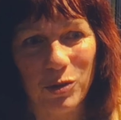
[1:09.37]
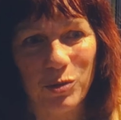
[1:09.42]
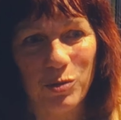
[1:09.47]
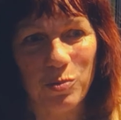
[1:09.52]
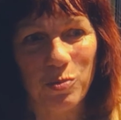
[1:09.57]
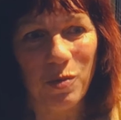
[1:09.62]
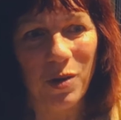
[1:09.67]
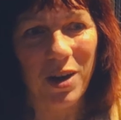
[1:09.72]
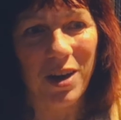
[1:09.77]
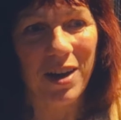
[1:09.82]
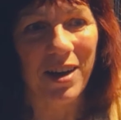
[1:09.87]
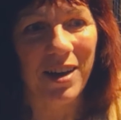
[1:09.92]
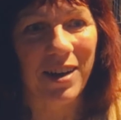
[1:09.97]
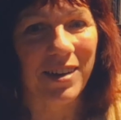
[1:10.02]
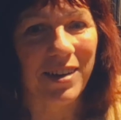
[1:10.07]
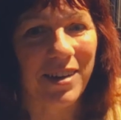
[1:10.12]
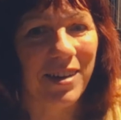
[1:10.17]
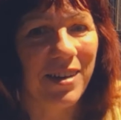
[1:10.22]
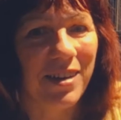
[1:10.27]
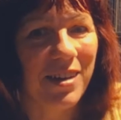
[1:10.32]
good
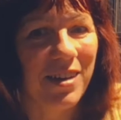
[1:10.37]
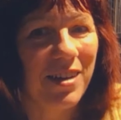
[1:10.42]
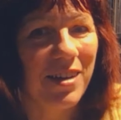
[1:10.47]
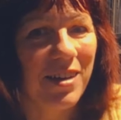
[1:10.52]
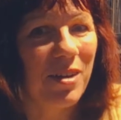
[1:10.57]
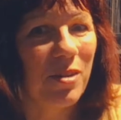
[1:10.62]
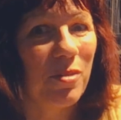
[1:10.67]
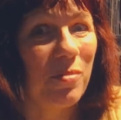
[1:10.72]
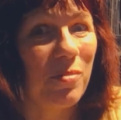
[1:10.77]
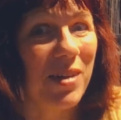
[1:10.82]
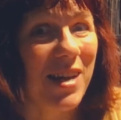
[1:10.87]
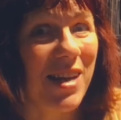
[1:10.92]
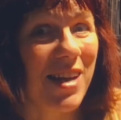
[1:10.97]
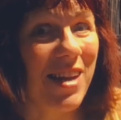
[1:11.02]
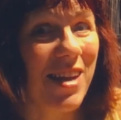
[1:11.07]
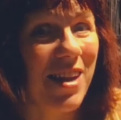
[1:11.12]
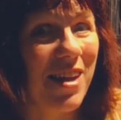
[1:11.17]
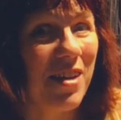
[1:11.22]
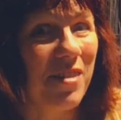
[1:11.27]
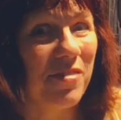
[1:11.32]
work. We
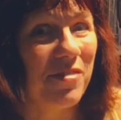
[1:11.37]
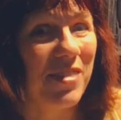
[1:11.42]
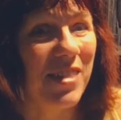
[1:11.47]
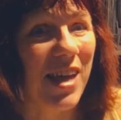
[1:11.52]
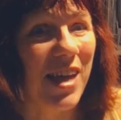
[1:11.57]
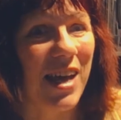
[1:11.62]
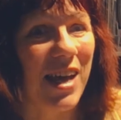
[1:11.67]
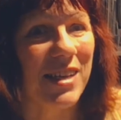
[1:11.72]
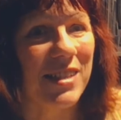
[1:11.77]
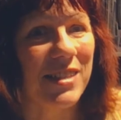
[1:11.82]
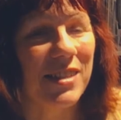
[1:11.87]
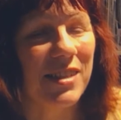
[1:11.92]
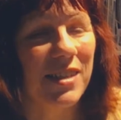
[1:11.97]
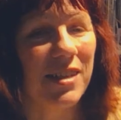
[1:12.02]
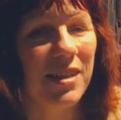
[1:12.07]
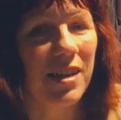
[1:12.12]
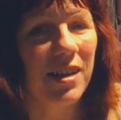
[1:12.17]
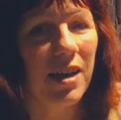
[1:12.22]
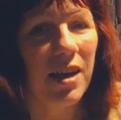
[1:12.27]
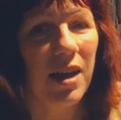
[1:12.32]
love that.
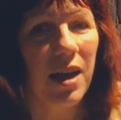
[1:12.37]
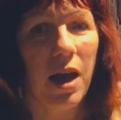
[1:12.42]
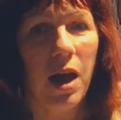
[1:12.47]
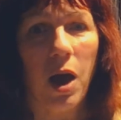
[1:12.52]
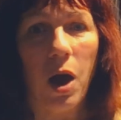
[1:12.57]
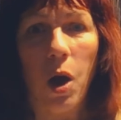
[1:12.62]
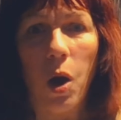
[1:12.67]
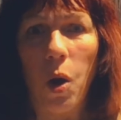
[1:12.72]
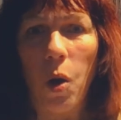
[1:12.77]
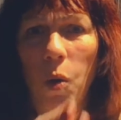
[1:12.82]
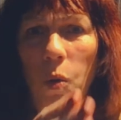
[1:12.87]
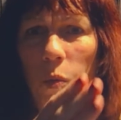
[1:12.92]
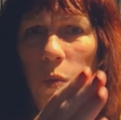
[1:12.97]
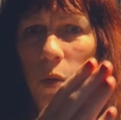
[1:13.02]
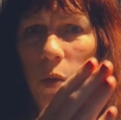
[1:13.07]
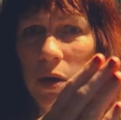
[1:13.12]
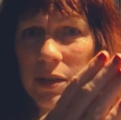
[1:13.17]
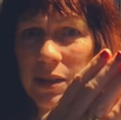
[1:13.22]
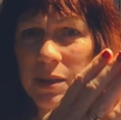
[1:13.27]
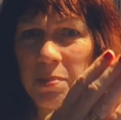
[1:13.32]

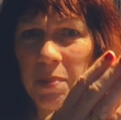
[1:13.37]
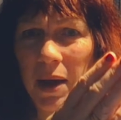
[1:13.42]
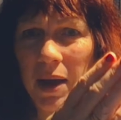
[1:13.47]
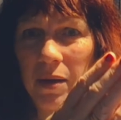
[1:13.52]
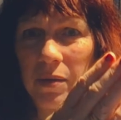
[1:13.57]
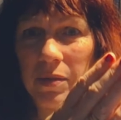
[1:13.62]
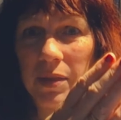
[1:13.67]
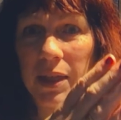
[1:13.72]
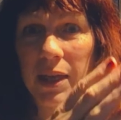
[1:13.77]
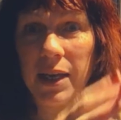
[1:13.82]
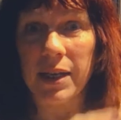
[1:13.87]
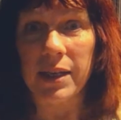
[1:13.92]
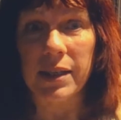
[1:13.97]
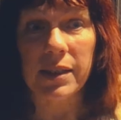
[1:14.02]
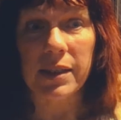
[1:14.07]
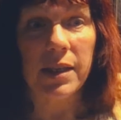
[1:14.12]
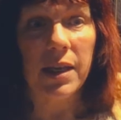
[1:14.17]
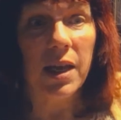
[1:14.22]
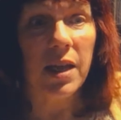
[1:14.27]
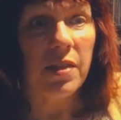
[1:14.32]
What about
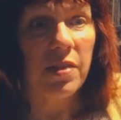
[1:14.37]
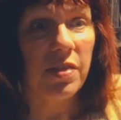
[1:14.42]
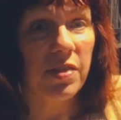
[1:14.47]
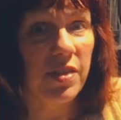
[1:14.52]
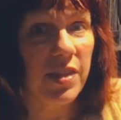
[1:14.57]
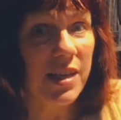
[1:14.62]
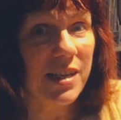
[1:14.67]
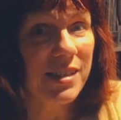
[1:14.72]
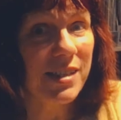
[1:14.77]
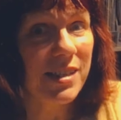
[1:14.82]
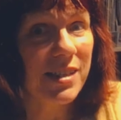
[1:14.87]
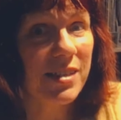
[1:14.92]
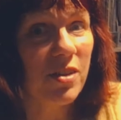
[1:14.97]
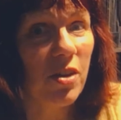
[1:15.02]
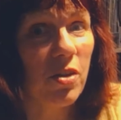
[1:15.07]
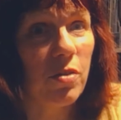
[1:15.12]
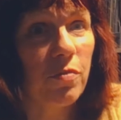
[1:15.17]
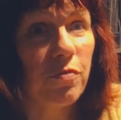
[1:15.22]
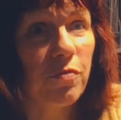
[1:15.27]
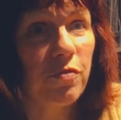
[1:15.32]
this? This is
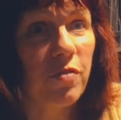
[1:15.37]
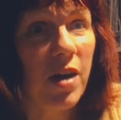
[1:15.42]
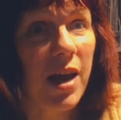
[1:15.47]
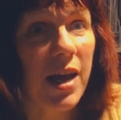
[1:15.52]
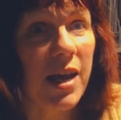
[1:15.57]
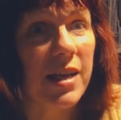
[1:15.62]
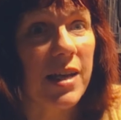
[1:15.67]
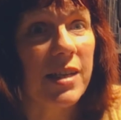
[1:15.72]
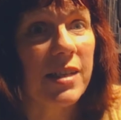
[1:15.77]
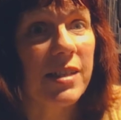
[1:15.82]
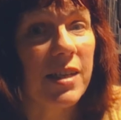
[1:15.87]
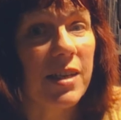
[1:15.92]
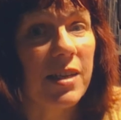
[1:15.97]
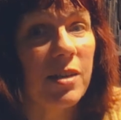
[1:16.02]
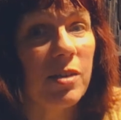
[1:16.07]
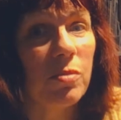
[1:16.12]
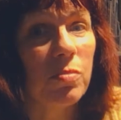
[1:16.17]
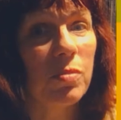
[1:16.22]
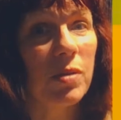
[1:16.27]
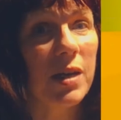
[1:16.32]
not a phrase that
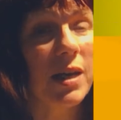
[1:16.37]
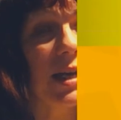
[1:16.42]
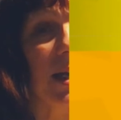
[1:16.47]
you will